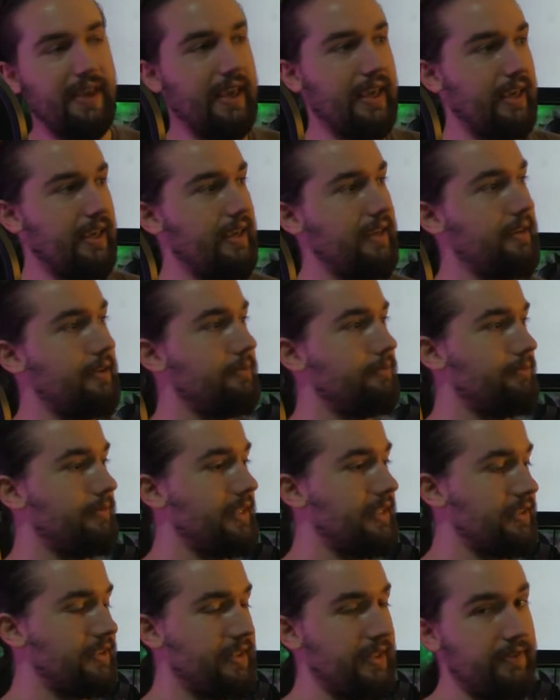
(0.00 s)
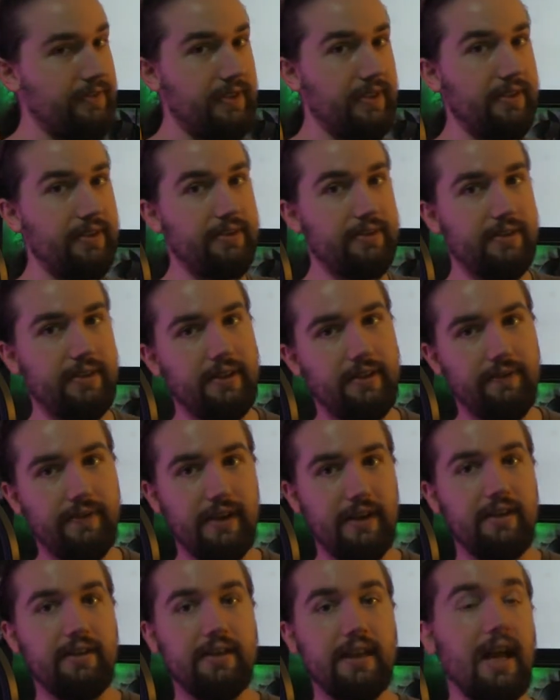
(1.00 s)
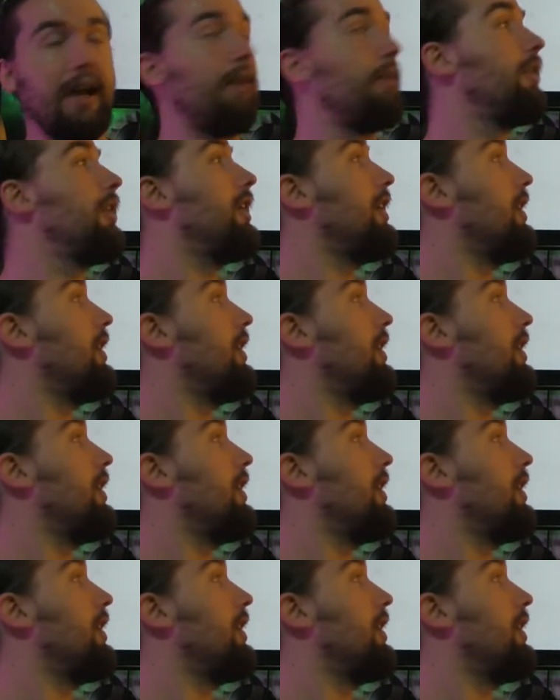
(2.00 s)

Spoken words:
a deceiving TV. Now,